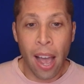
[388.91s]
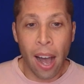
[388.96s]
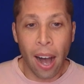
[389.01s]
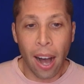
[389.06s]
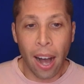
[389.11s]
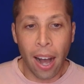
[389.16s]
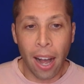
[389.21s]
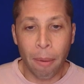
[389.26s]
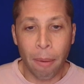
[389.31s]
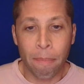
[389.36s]

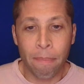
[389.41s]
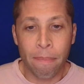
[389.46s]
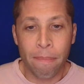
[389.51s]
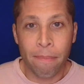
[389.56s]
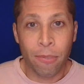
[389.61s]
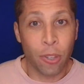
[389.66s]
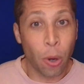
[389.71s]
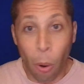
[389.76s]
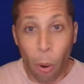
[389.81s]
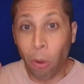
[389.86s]
Um,
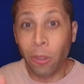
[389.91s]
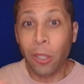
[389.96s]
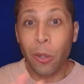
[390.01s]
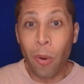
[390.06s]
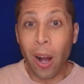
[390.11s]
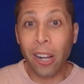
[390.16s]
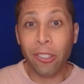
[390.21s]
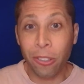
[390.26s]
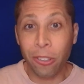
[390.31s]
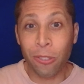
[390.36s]
so only
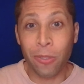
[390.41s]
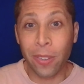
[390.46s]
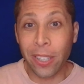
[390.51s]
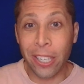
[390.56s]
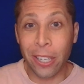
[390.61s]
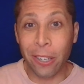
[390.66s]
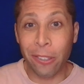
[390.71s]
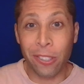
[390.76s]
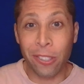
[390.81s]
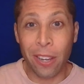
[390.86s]
watch those
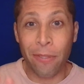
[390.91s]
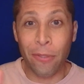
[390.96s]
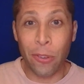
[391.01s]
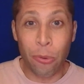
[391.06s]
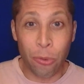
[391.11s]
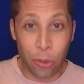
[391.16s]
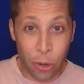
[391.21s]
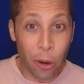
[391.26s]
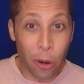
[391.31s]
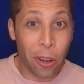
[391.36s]
videos if you
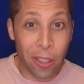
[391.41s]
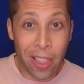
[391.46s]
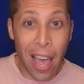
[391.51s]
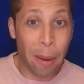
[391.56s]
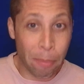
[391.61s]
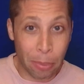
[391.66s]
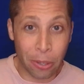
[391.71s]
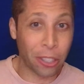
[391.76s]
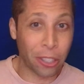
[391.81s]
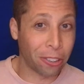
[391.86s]
took that
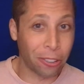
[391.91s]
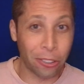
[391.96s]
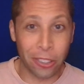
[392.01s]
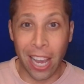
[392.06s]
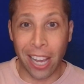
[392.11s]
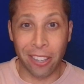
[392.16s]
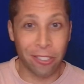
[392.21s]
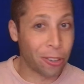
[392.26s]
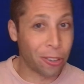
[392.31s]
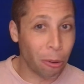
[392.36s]
particular
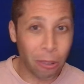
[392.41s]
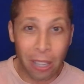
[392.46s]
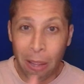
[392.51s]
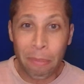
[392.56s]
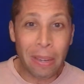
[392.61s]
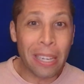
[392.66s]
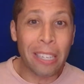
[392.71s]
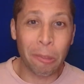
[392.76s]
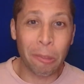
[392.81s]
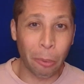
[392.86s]
test. Don't let
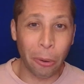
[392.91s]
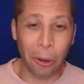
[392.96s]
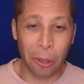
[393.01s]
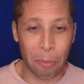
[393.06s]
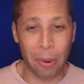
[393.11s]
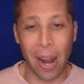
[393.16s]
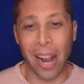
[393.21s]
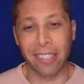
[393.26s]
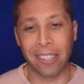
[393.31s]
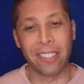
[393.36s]
me spoil the
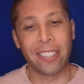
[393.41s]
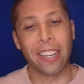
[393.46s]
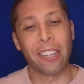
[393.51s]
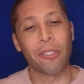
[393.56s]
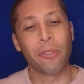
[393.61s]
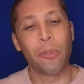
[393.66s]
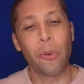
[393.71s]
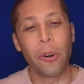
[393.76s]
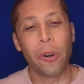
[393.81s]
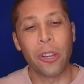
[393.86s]
practice test
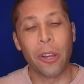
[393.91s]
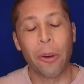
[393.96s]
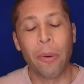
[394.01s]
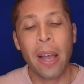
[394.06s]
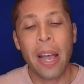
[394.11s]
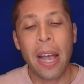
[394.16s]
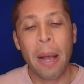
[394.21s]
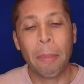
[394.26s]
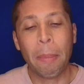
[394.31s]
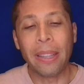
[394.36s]
for you.
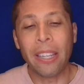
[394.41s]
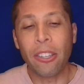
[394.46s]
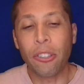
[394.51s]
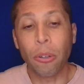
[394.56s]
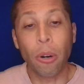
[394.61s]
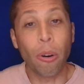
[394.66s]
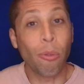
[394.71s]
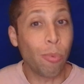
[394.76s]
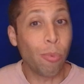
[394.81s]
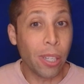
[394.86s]
But these are
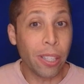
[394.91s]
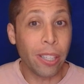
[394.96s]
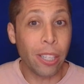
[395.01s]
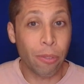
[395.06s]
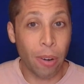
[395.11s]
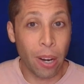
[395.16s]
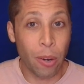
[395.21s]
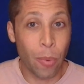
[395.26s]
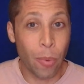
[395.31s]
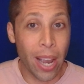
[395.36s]
a really
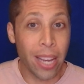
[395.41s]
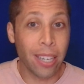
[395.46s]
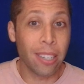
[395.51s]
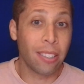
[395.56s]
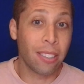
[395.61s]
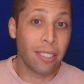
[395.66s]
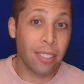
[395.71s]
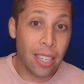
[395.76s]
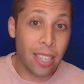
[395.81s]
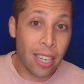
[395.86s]
great way to
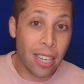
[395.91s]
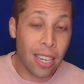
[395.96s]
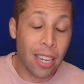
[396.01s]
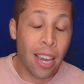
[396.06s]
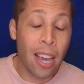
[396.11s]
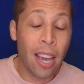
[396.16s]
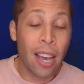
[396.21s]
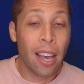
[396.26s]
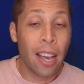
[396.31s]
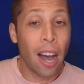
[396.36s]
see
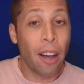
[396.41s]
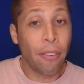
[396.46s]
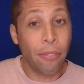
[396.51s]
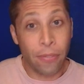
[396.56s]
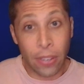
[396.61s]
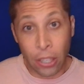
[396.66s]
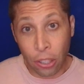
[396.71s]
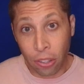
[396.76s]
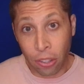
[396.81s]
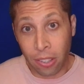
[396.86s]

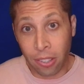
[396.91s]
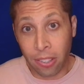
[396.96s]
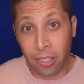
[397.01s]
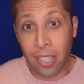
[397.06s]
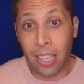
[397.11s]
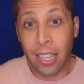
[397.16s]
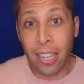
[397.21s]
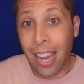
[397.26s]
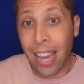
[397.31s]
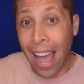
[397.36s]

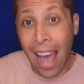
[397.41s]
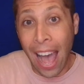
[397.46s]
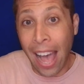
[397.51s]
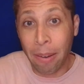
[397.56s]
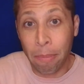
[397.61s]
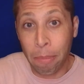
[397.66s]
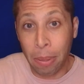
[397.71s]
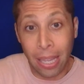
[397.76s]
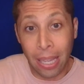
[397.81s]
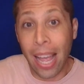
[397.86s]
efficiency
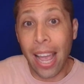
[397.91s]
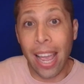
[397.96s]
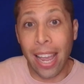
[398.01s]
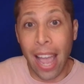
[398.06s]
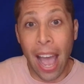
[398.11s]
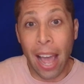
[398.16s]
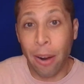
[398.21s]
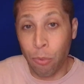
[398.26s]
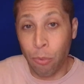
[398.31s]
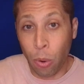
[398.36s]
at play,
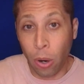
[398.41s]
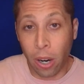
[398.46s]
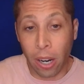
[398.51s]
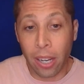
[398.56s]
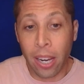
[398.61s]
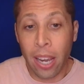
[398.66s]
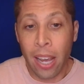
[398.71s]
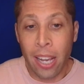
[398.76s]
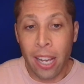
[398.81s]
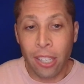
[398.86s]
at work.
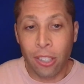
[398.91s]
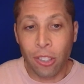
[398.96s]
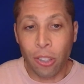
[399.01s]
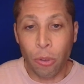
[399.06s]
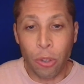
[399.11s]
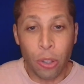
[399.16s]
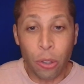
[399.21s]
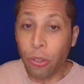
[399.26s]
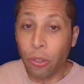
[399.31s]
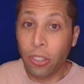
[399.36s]
So
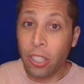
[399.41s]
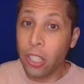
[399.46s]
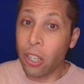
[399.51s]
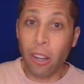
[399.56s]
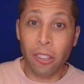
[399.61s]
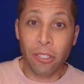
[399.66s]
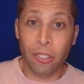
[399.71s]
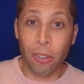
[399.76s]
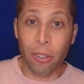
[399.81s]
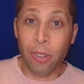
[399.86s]
you'll see
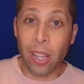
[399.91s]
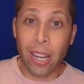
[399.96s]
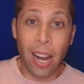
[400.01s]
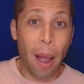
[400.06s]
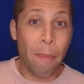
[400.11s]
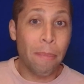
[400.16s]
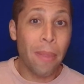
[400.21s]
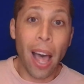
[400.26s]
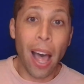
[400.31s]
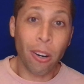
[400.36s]
also that
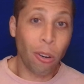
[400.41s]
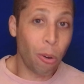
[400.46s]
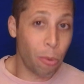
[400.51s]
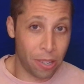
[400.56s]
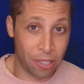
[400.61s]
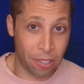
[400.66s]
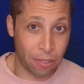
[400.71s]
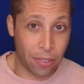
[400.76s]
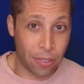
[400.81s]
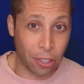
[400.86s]
I'm not
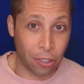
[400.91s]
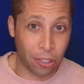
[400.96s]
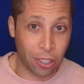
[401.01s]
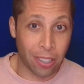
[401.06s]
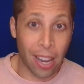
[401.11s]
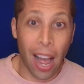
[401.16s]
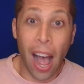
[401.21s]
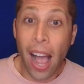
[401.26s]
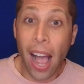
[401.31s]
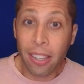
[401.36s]
always efficient.
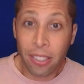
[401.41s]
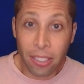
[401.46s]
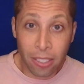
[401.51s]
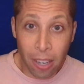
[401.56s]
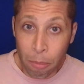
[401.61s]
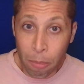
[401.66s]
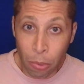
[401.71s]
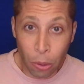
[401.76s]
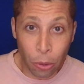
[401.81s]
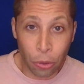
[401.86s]
I
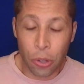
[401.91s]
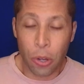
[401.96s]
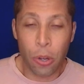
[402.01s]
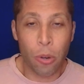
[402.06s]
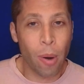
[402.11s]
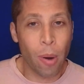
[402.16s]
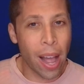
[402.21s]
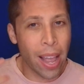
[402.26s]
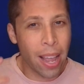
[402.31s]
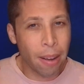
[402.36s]
stumble too.
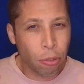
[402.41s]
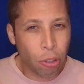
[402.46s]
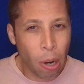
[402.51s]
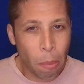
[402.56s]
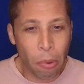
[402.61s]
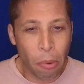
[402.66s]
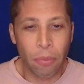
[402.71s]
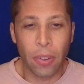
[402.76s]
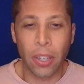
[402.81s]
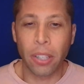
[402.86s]
I have
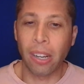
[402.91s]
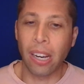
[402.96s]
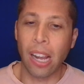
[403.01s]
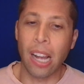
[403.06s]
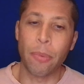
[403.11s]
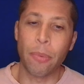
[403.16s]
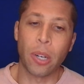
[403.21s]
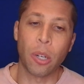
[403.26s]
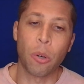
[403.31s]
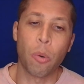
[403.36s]
trouble figuring out
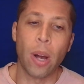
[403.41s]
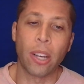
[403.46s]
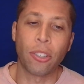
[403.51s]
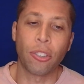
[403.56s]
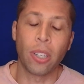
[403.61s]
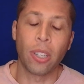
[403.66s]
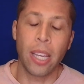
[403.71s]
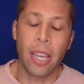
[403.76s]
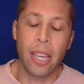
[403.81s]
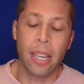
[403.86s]
what a question
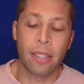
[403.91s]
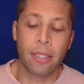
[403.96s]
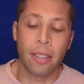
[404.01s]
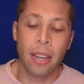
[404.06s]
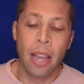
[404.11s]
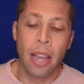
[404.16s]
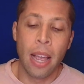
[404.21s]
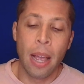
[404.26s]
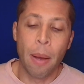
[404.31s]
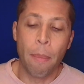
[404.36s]
is.
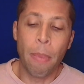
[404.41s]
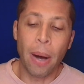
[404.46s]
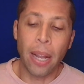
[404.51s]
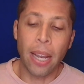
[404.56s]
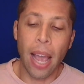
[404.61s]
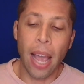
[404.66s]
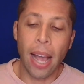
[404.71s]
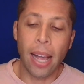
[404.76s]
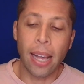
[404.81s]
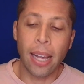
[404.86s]
But
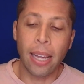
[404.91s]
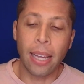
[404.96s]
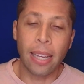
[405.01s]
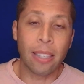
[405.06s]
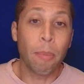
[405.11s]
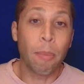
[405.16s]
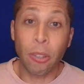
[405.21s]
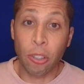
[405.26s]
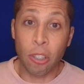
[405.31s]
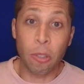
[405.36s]
uh, as
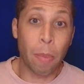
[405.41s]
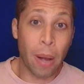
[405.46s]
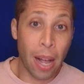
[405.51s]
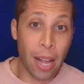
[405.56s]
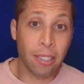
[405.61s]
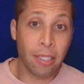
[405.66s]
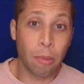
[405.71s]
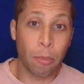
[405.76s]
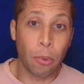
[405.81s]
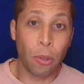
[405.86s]
much as
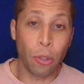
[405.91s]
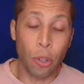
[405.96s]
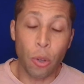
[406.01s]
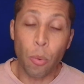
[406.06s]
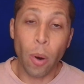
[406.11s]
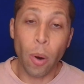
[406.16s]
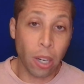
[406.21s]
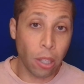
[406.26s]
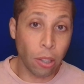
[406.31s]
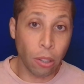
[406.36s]
possible, you
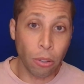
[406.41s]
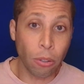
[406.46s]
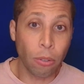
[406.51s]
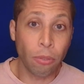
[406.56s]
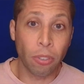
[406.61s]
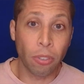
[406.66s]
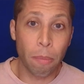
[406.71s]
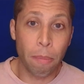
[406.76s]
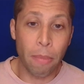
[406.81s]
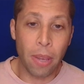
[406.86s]
want to learn
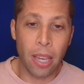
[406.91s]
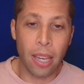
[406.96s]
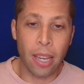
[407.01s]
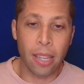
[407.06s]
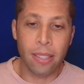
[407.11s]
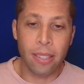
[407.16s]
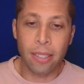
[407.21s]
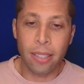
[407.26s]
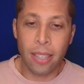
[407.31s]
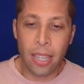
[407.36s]
from me and
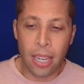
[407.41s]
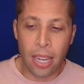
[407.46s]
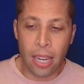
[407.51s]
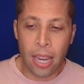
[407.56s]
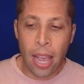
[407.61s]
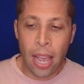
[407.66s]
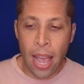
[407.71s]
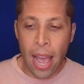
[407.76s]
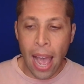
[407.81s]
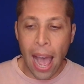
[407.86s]
see,
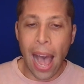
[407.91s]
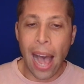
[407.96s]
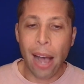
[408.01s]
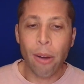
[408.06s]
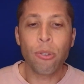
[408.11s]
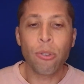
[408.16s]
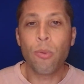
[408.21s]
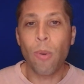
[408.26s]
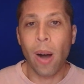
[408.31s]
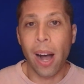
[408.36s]
how
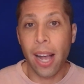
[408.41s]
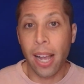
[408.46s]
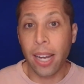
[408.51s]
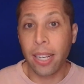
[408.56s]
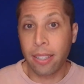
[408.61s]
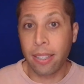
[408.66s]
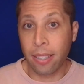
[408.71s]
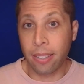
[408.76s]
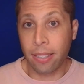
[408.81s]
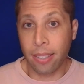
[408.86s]
do I
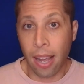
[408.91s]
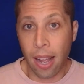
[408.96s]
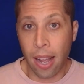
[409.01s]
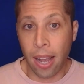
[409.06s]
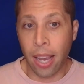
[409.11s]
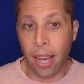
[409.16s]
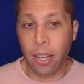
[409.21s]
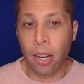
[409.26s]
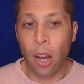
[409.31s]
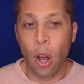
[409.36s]

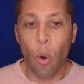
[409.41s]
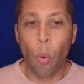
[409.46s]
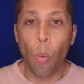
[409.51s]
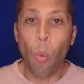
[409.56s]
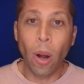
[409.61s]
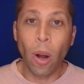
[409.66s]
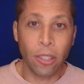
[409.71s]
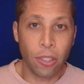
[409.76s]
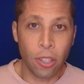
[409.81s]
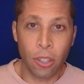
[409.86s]
decide
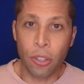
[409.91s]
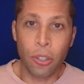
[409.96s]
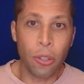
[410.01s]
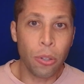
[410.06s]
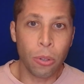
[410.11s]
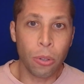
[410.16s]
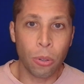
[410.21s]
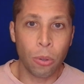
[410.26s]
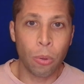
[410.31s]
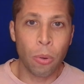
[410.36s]
what to
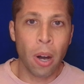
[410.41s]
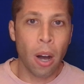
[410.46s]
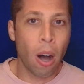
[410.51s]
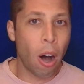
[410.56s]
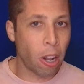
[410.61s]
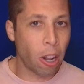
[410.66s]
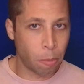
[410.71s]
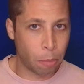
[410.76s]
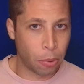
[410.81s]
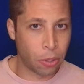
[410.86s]
do
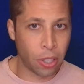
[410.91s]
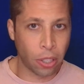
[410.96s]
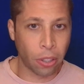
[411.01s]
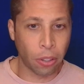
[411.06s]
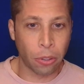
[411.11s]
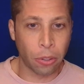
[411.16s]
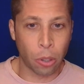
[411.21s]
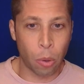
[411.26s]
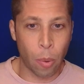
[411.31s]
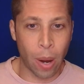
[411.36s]
on a
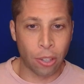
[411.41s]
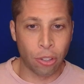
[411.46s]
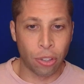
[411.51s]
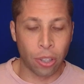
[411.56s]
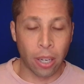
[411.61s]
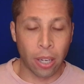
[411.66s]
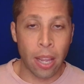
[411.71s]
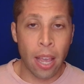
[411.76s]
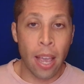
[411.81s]
particular question?